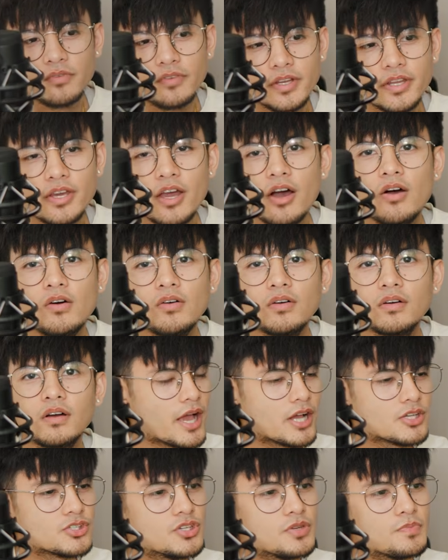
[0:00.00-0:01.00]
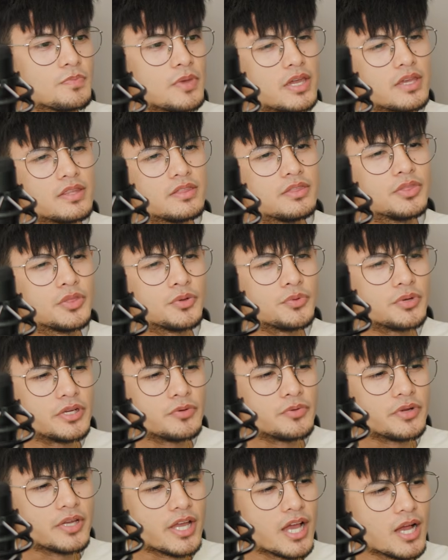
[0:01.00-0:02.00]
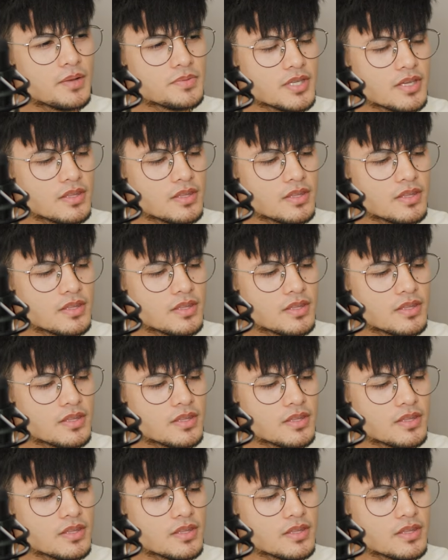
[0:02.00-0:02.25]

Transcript: video. I actually made 3 recaps,